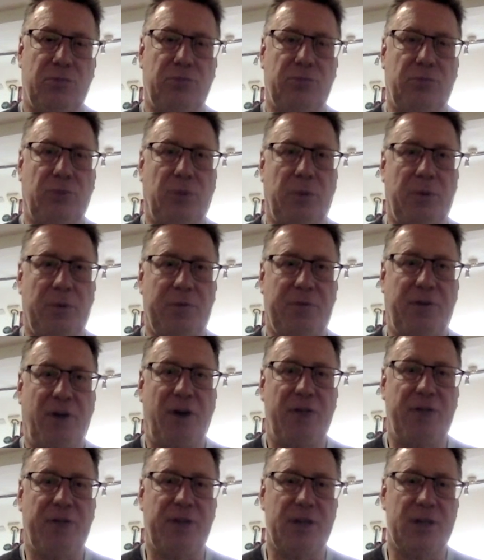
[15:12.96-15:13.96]
We're
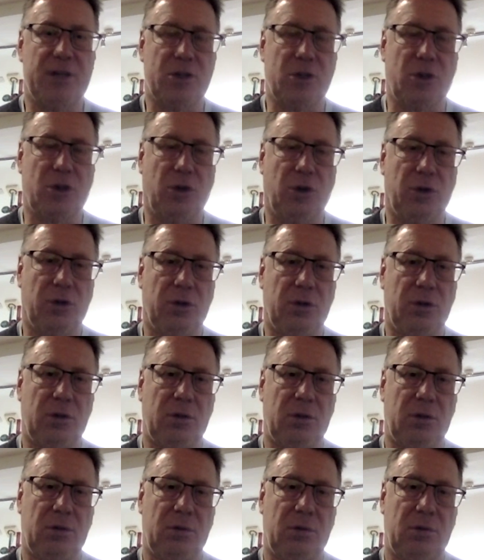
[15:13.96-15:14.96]
5 years on,
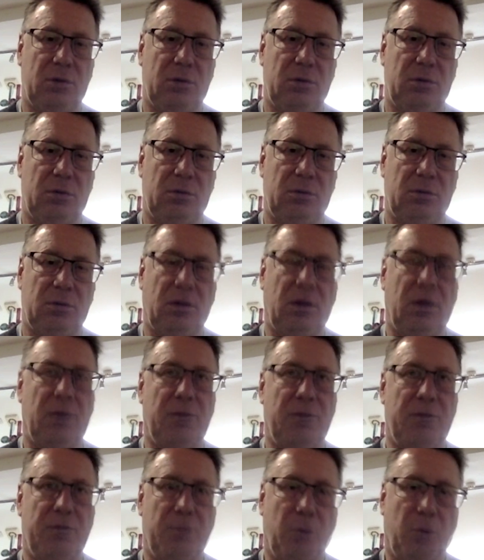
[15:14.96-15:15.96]
no,
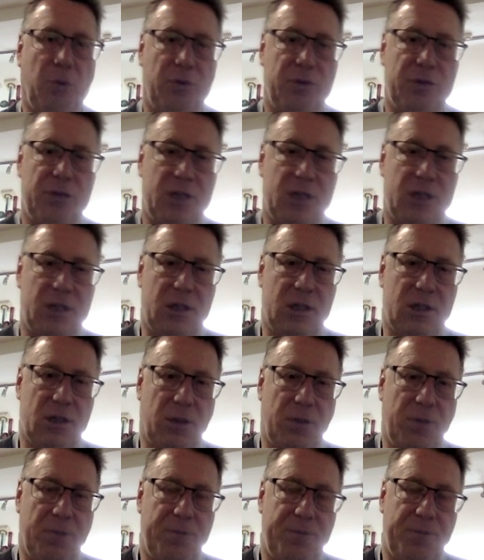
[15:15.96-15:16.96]
more, 6 years
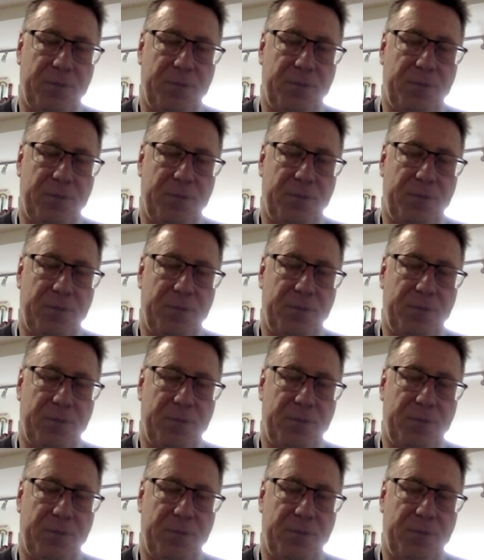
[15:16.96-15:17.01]
on.